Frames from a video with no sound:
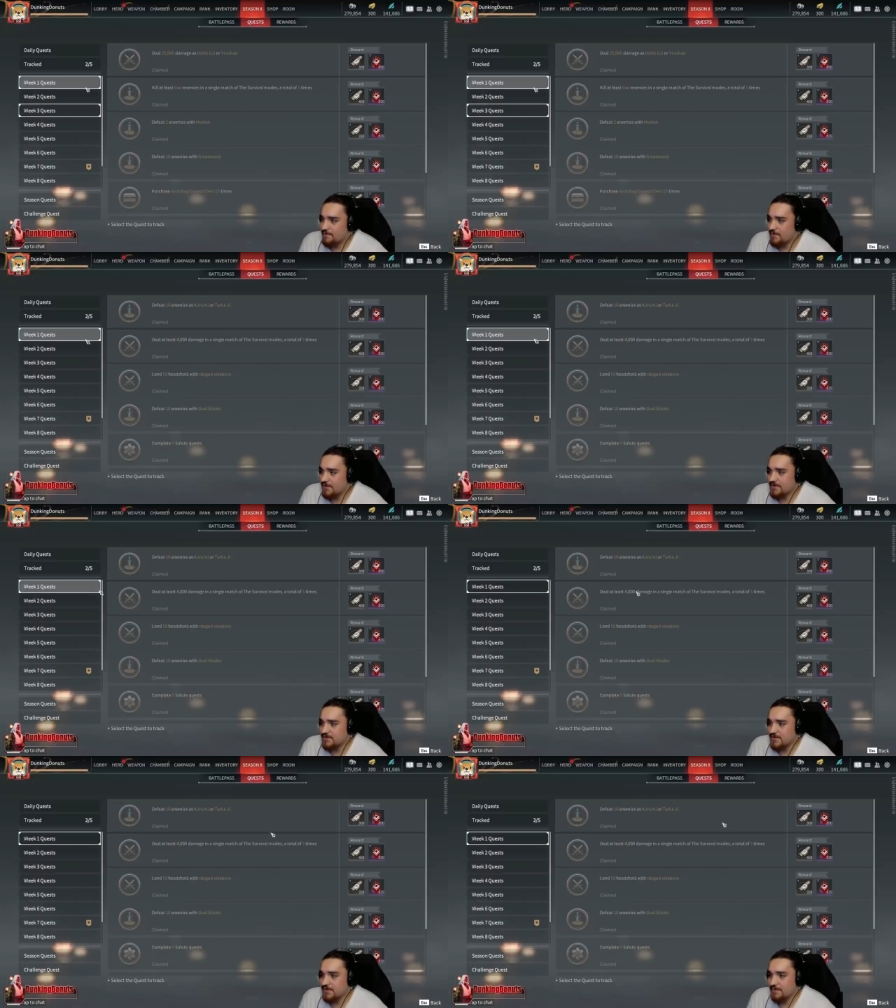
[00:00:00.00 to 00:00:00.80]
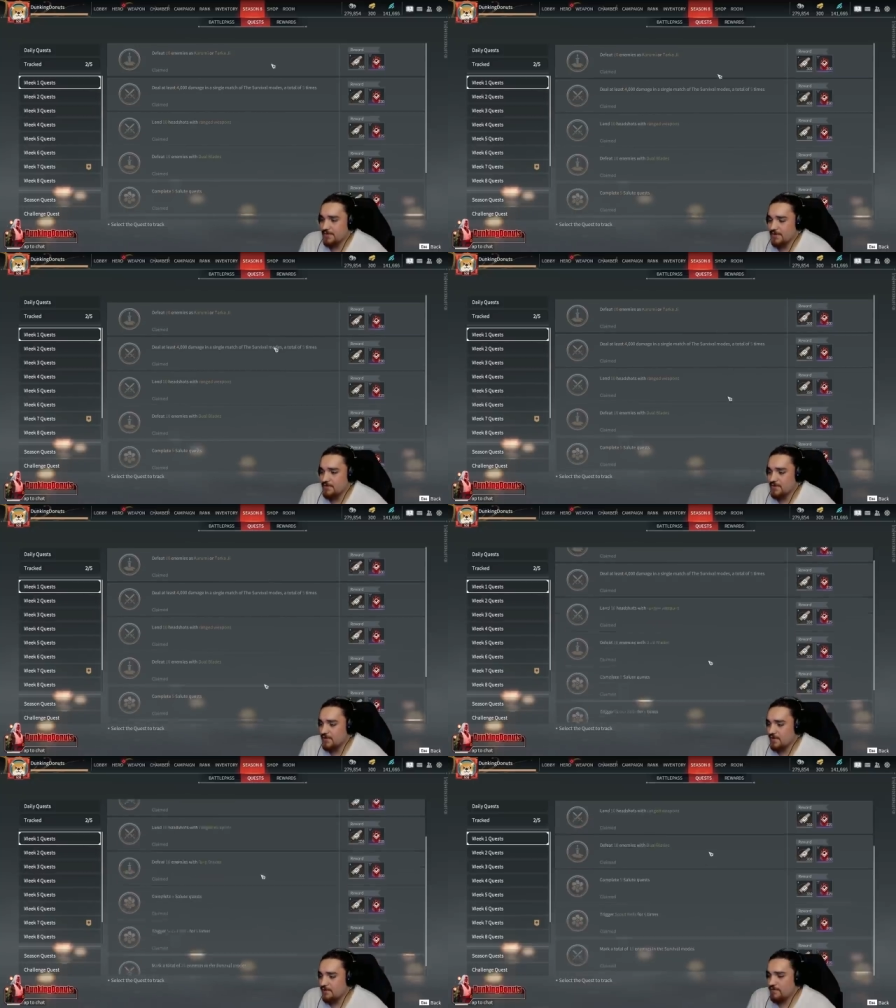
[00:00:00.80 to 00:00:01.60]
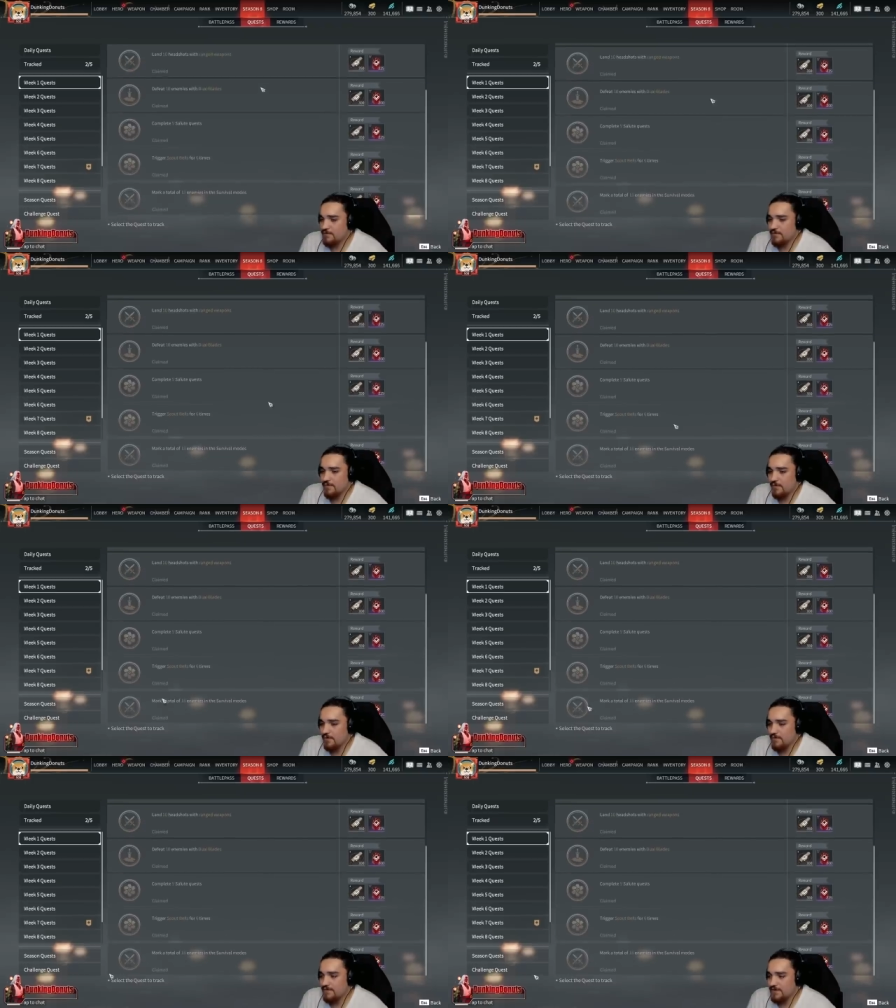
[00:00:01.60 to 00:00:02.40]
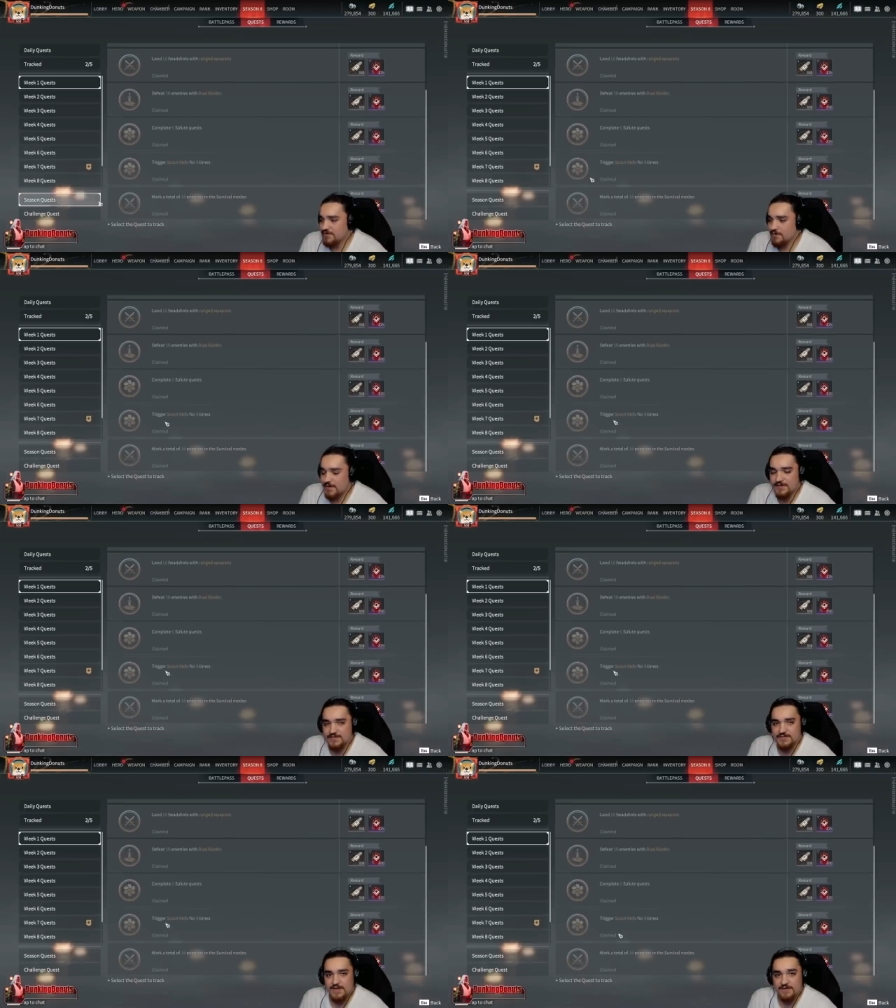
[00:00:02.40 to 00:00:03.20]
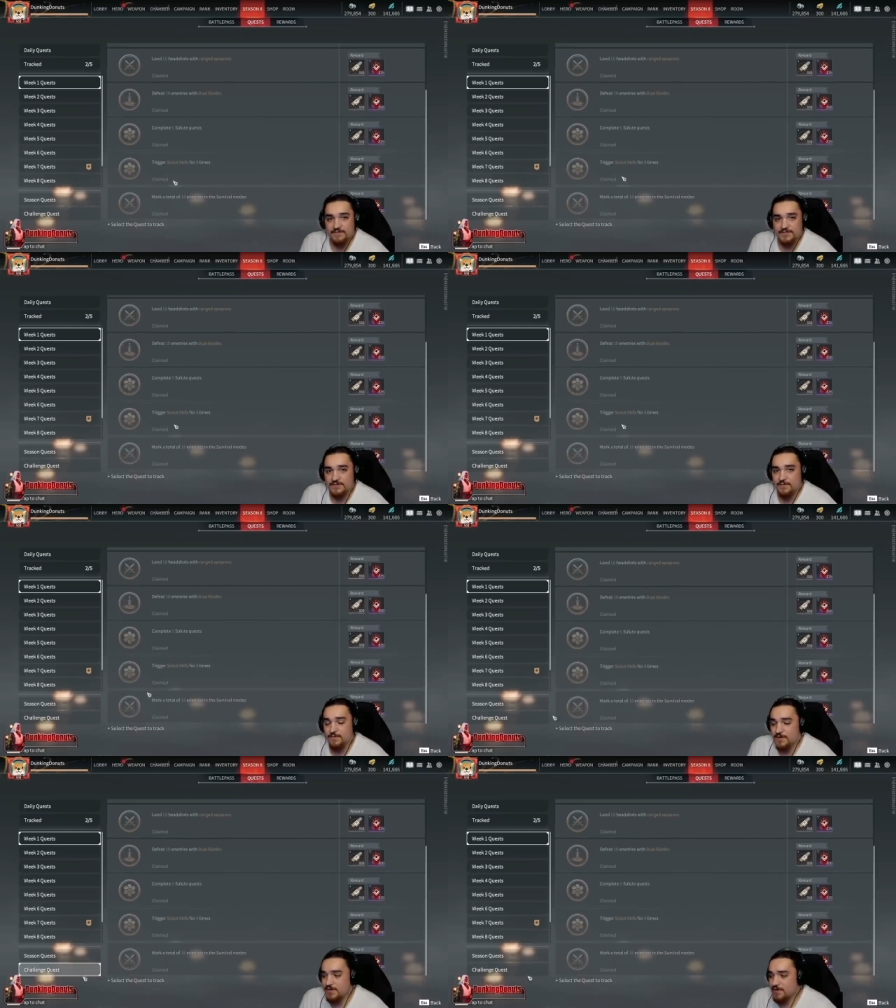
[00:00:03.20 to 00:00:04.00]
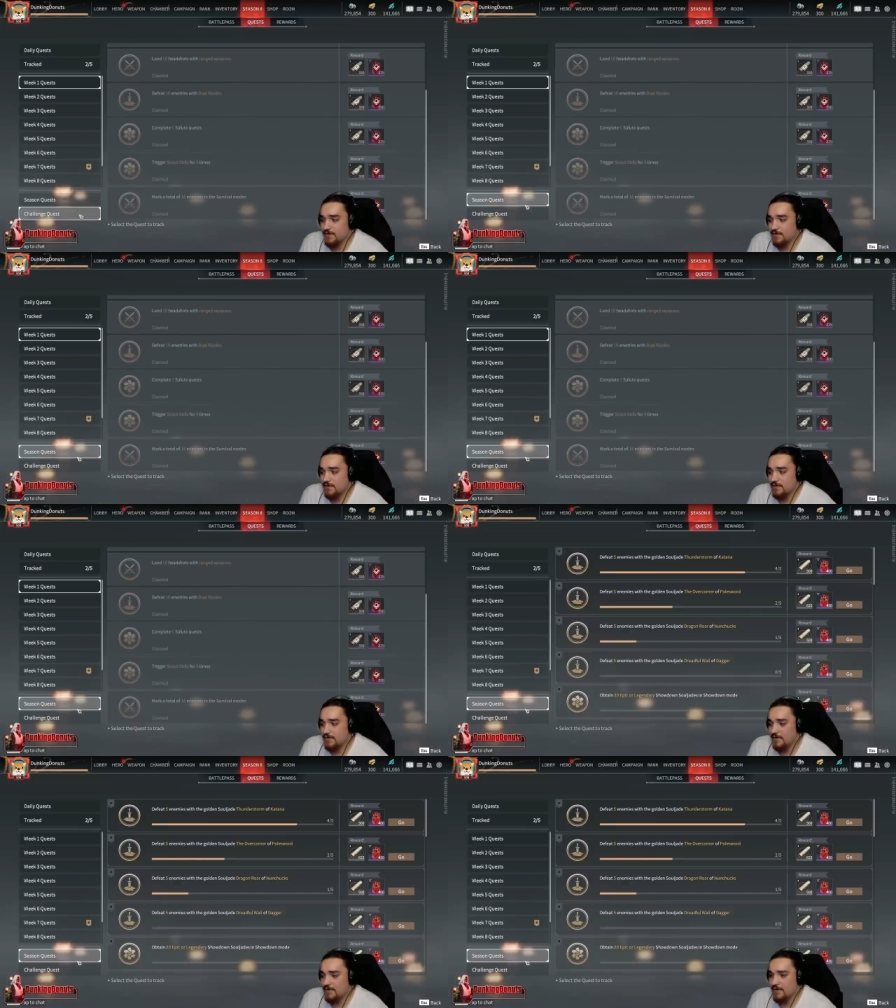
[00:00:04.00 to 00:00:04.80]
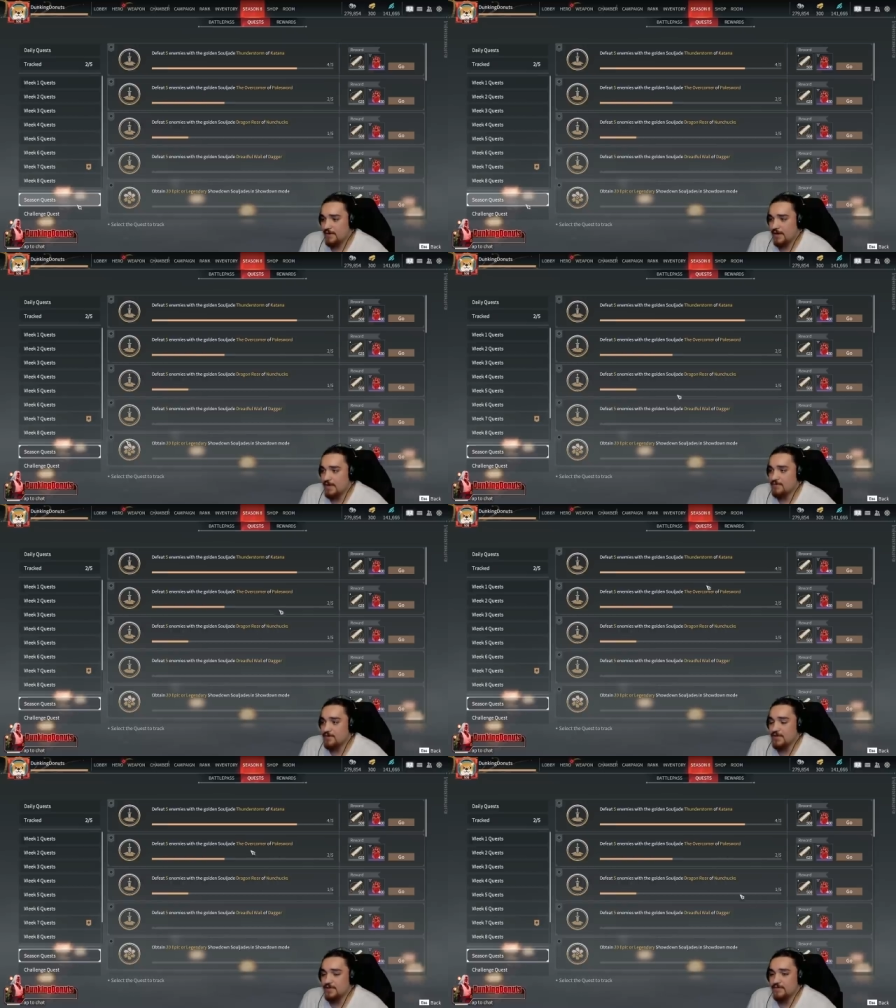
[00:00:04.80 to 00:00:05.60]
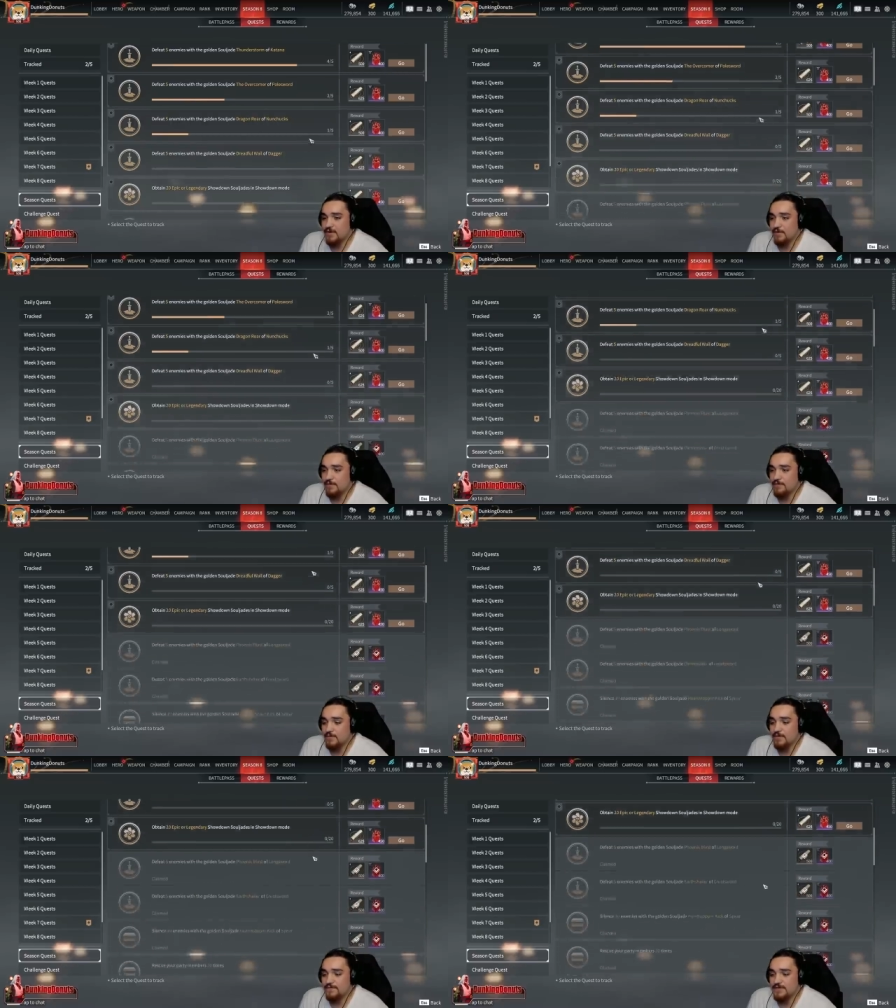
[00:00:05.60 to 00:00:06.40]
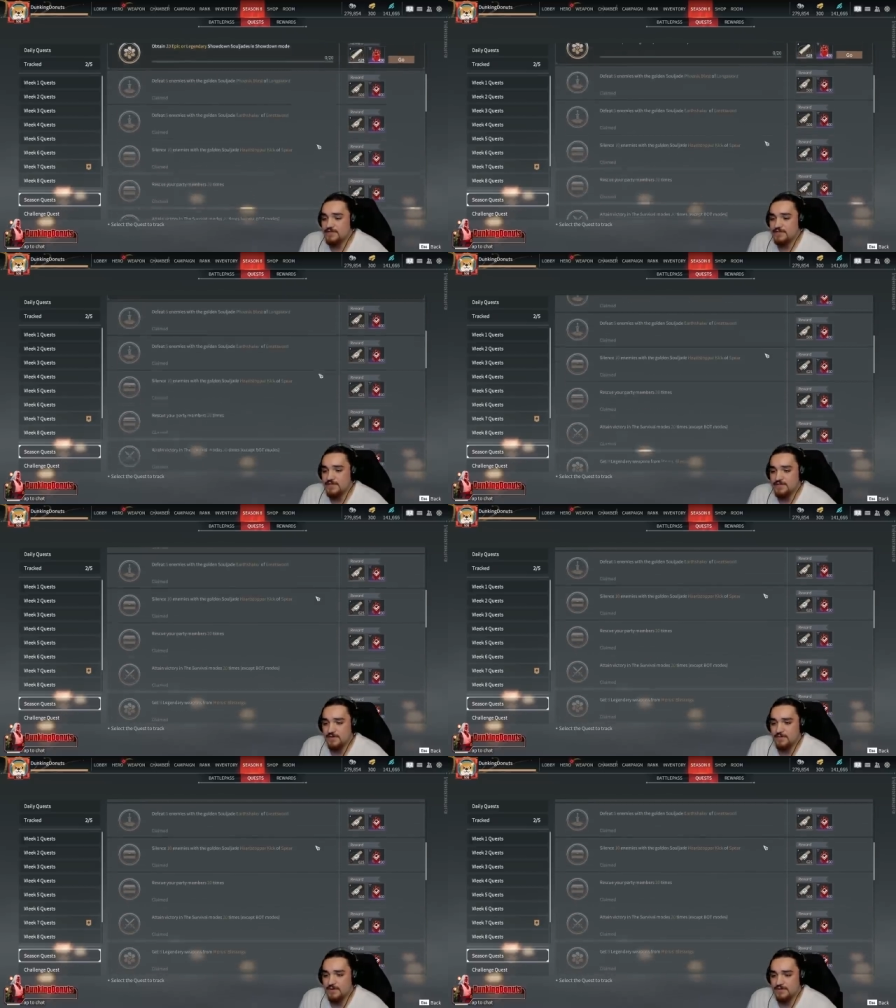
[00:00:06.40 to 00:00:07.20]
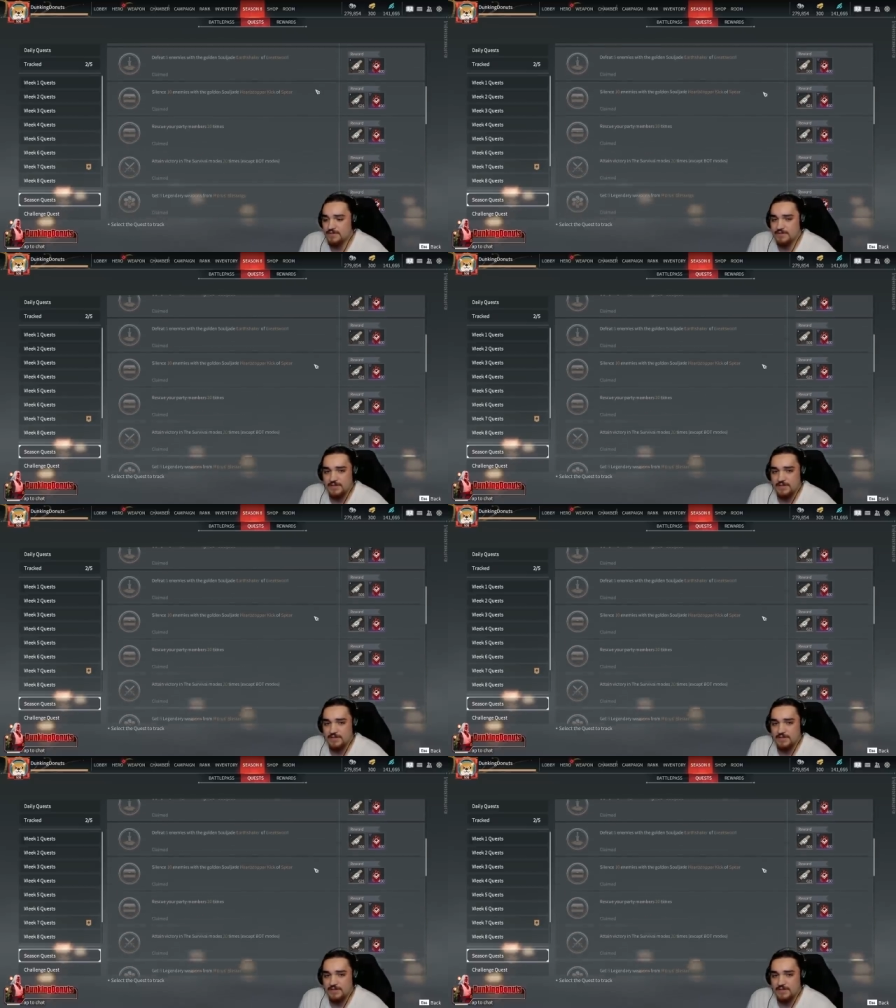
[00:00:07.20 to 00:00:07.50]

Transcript: Pretty easy. But you can go through all of these quests every single week and you can even go through all of these season quests.